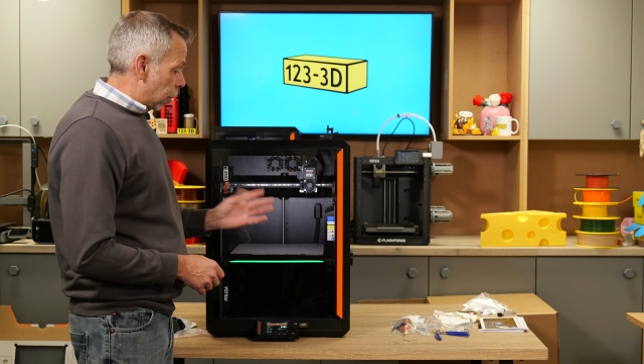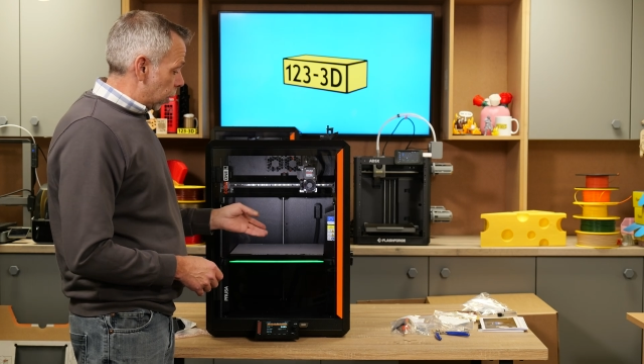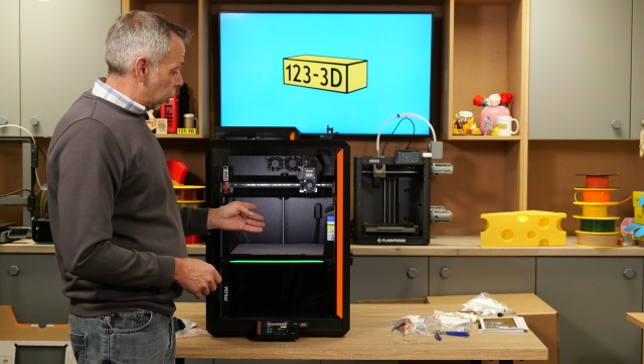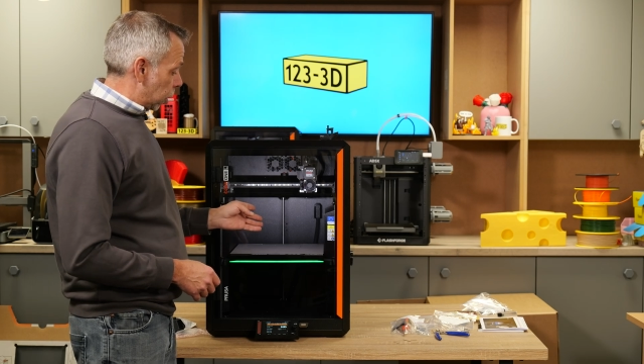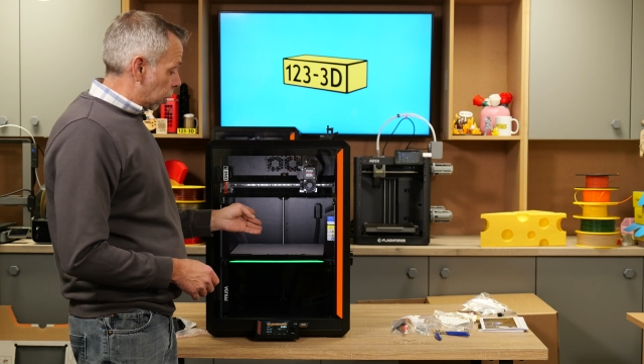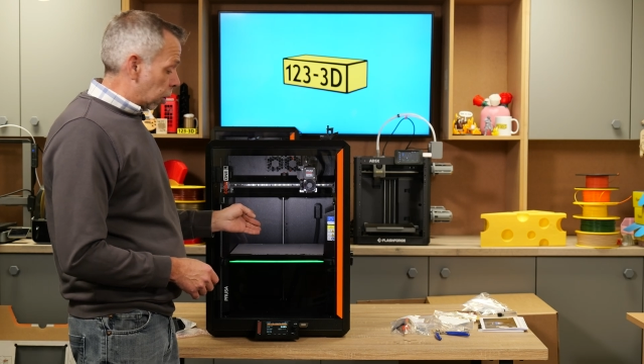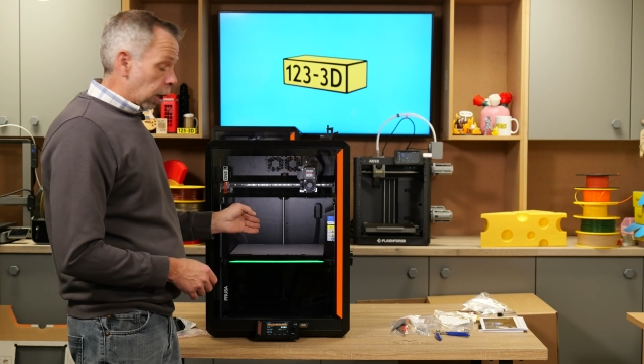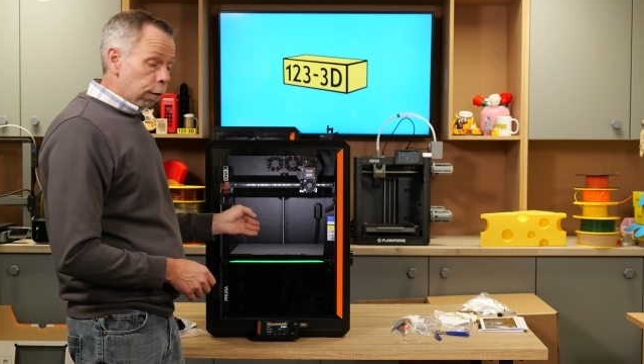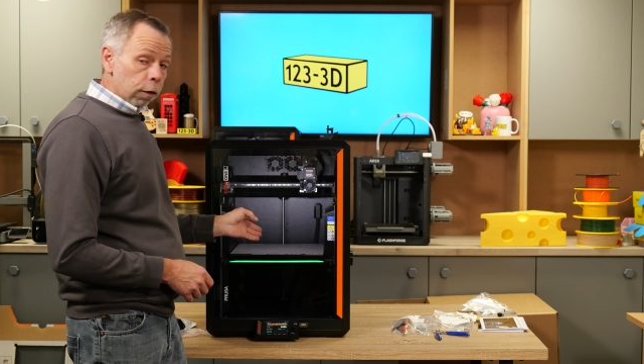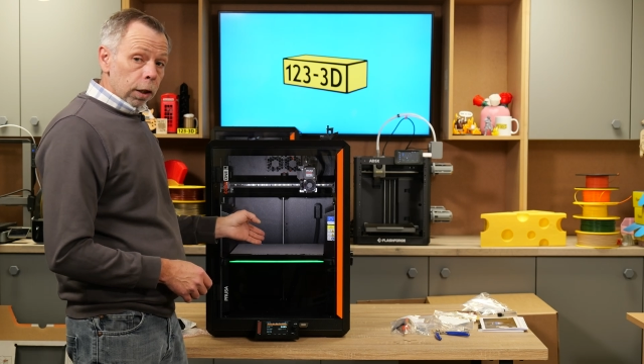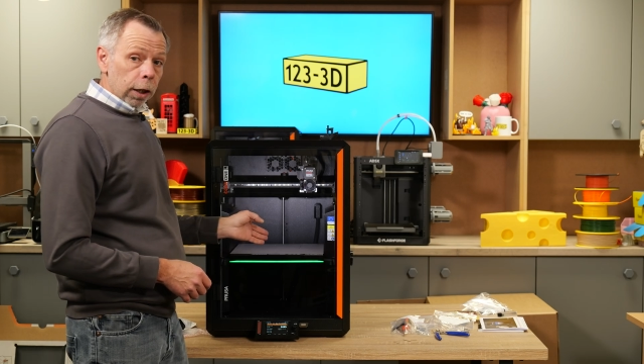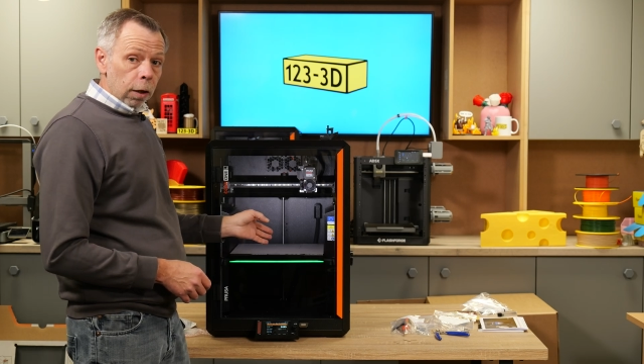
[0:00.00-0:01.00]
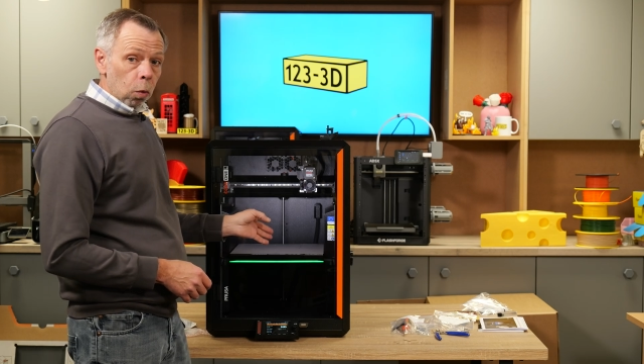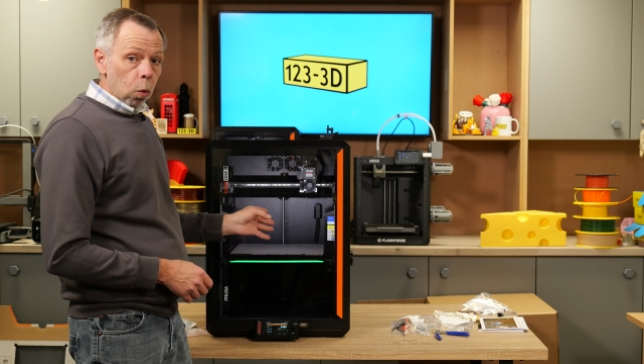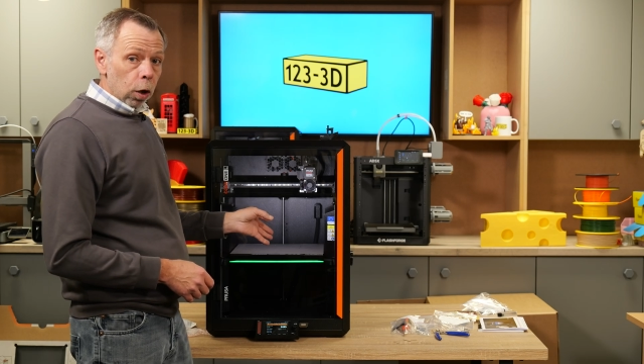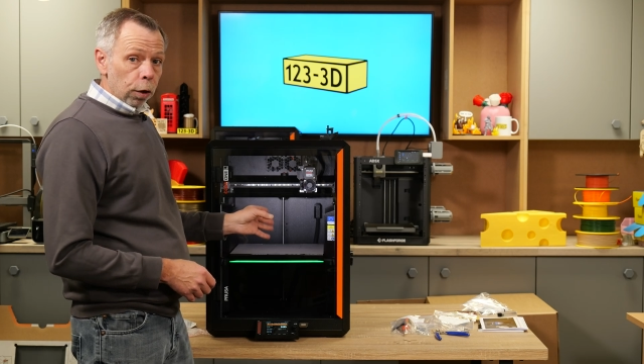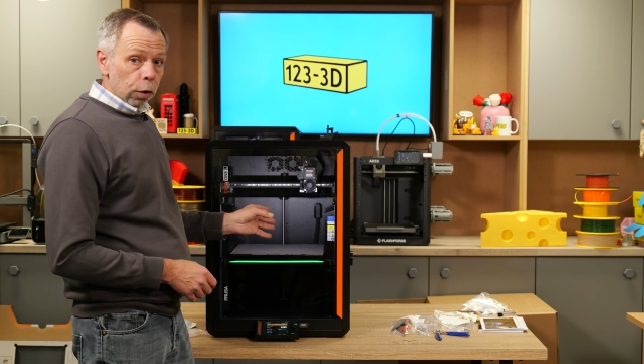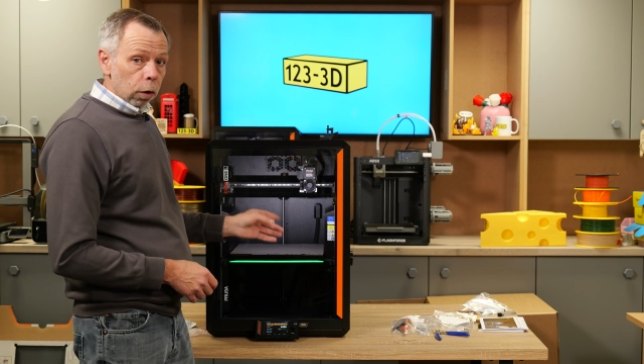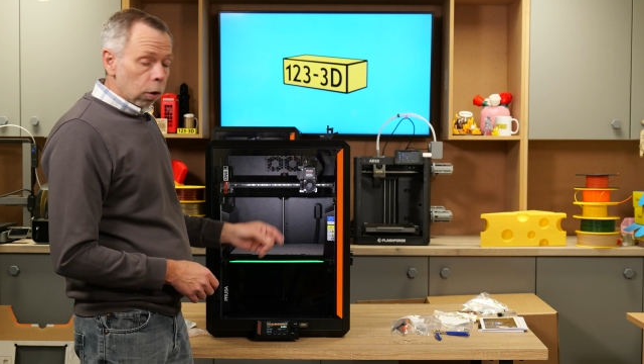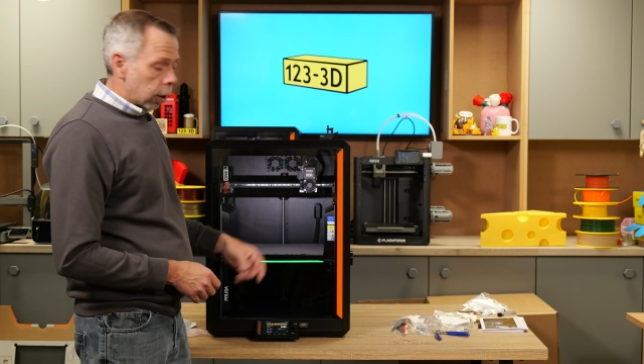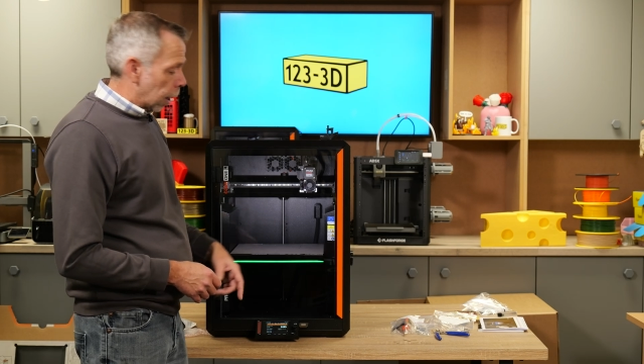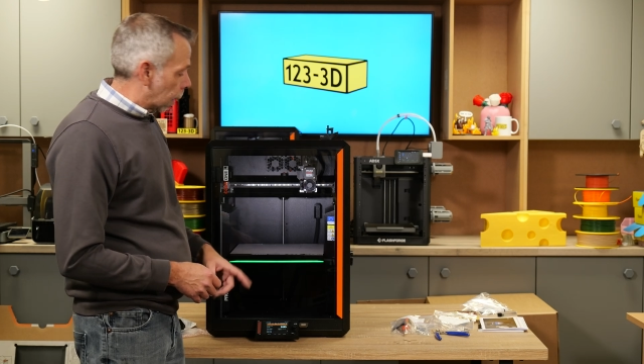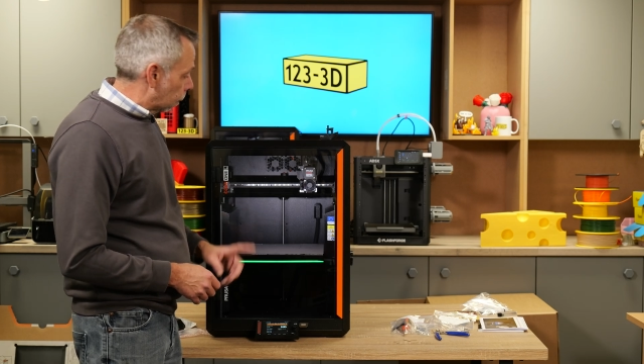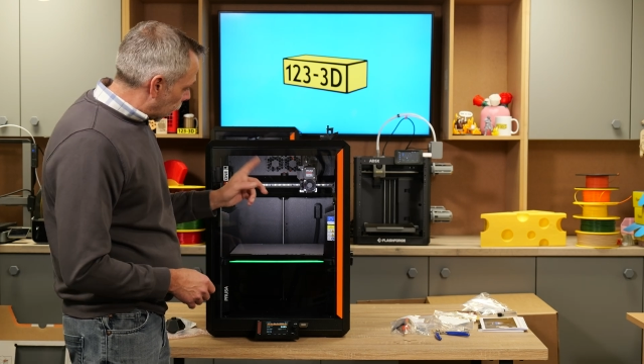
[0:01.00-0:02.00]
This is definitely worth a look at.